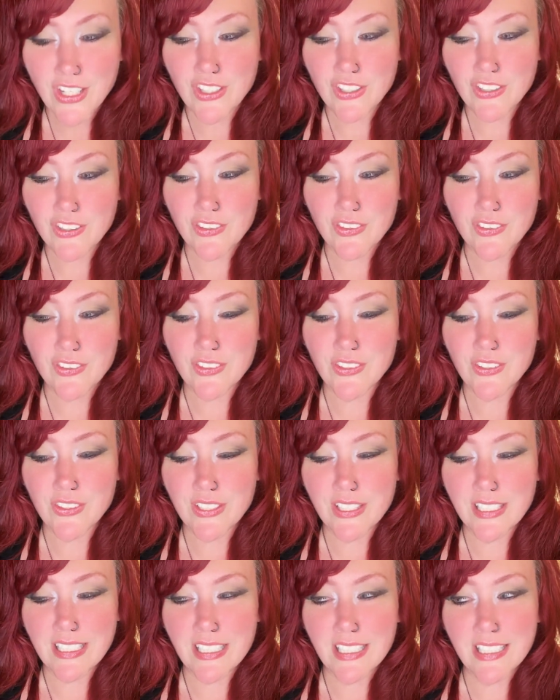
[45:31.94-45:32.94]

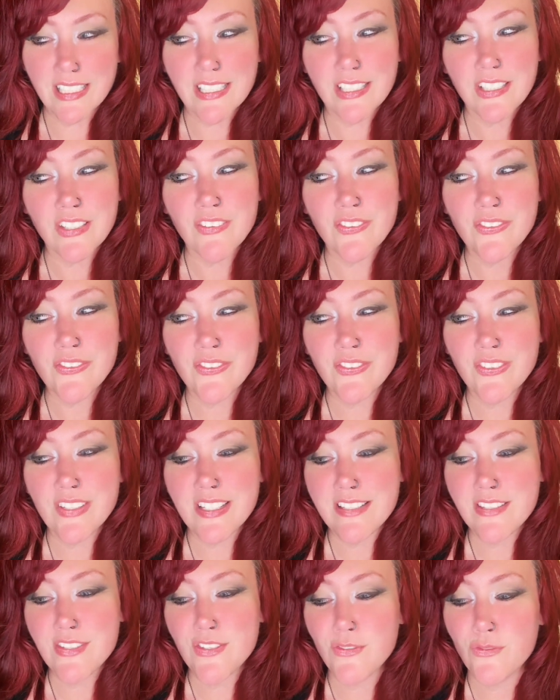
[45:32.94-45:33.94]
So
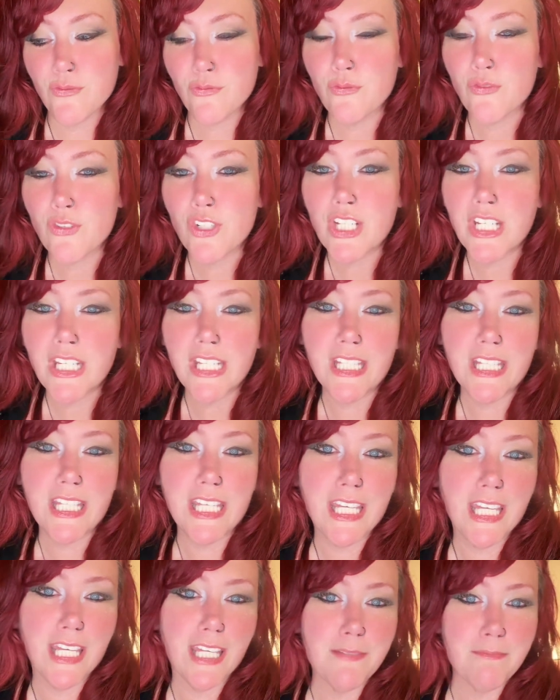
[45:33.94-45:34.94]
if it's
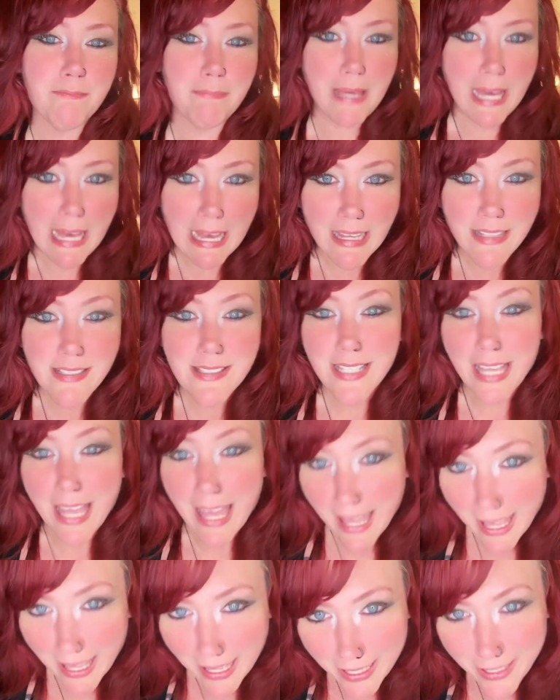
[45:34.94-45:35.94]
really
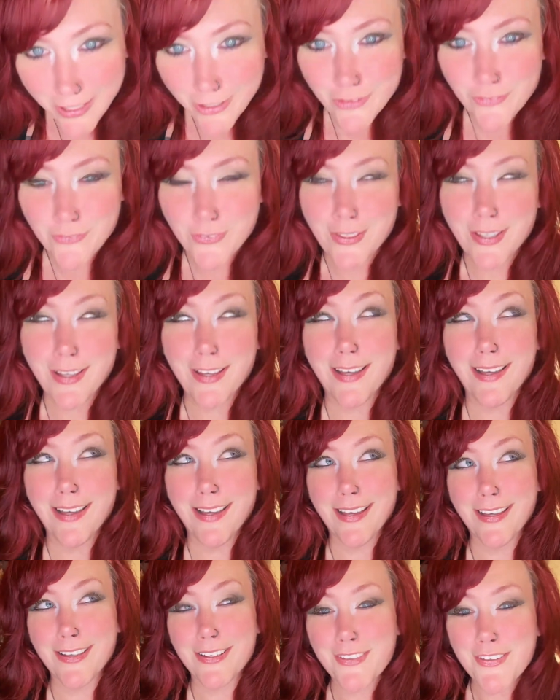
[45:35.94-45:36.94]
bad to
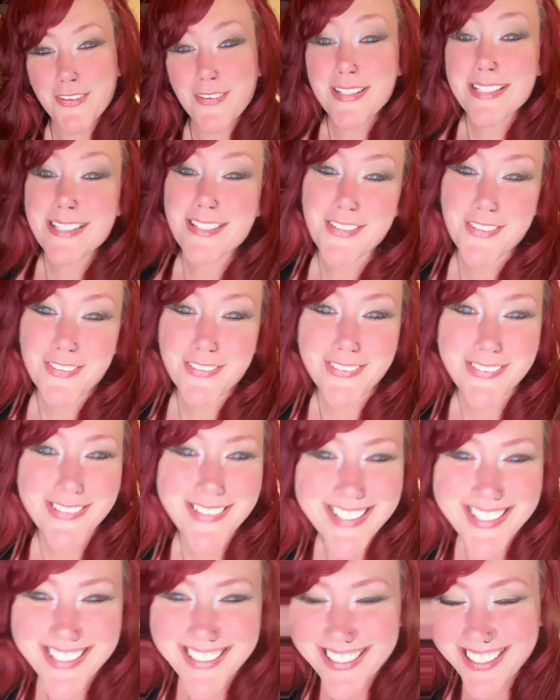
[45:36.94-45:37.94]
have
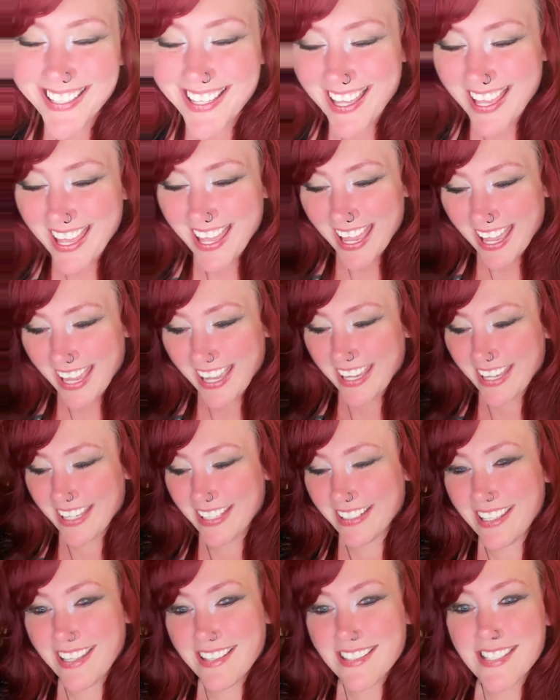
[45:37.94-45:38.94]
crystals
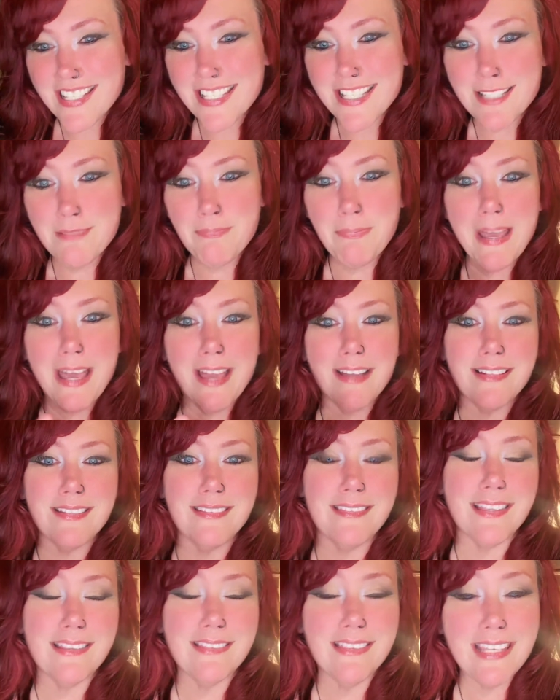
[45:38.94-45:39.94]
and
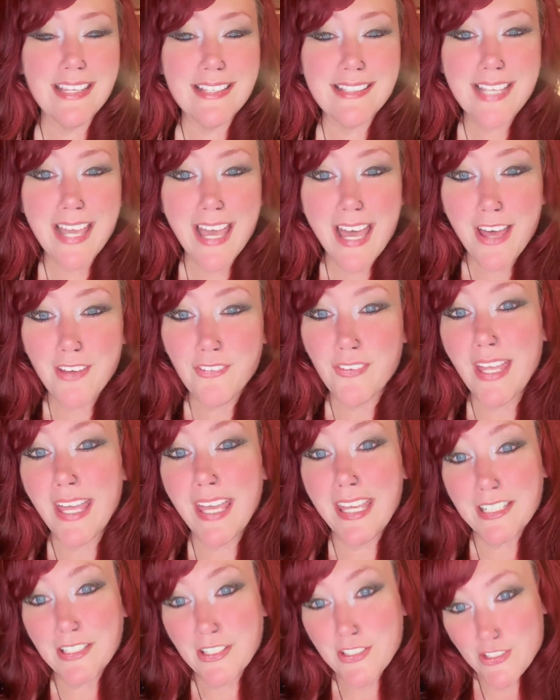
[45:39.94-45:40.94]
suspect that these
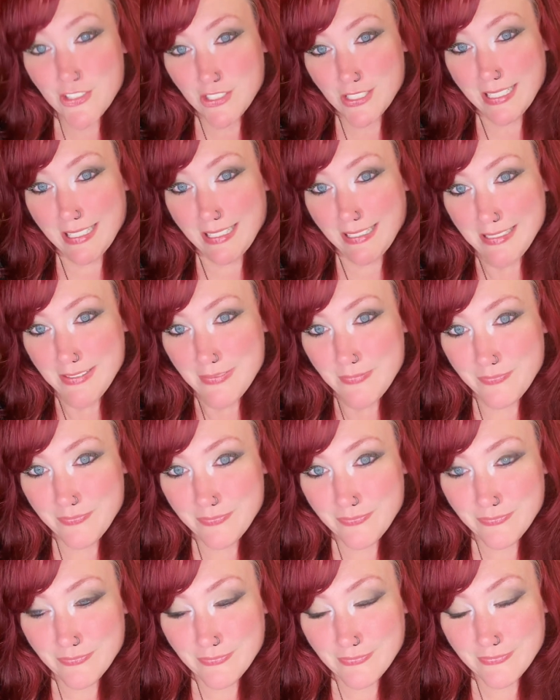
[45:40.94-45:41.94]
have
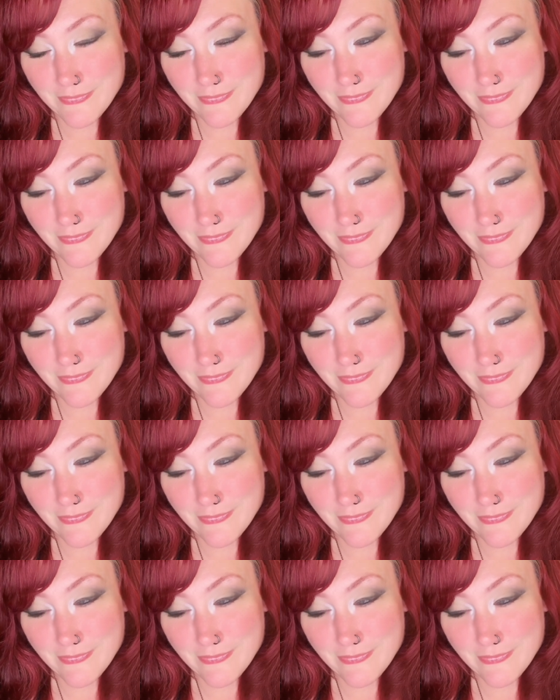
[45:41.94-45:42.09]
energy,